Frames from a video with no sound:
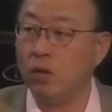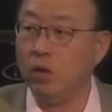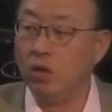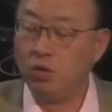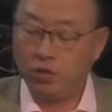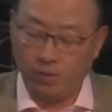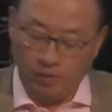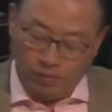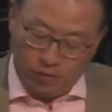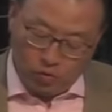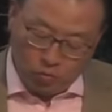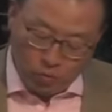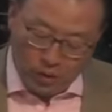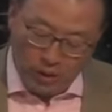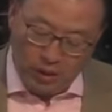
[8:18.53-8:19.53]
Some of us
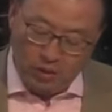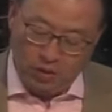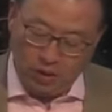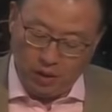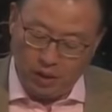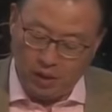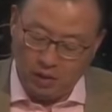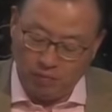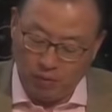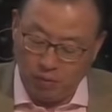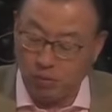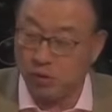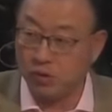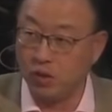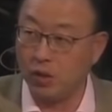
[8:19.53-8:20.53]
read the NIV,
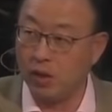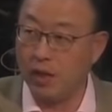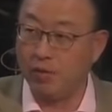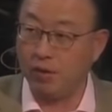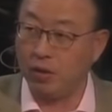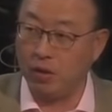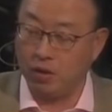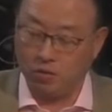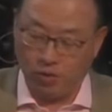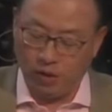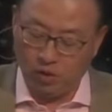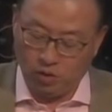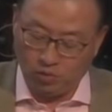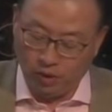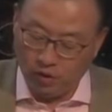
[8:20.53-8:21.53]
which is, a, I think, a
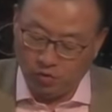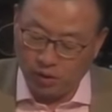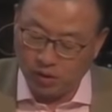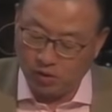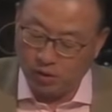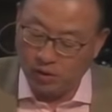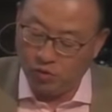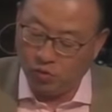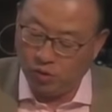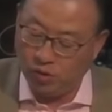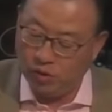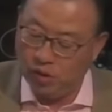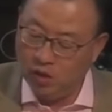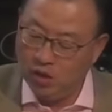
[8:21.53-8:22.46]
great, great translation.